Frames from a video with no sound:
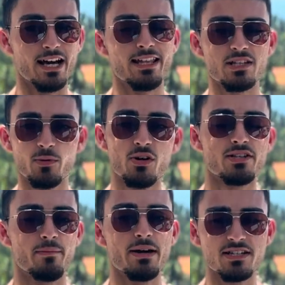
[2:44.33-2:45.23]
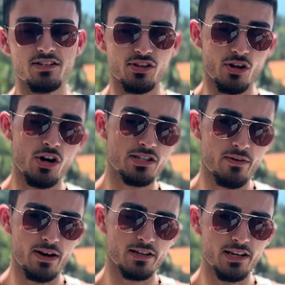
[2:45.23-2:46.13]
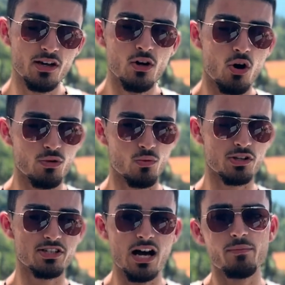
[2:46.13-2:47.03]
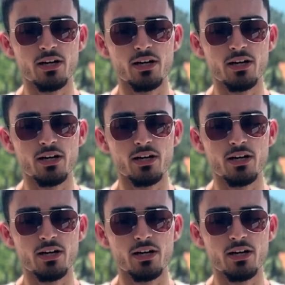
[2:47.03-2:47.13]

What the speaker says: And that's because I messaged her directly on WhatsApp,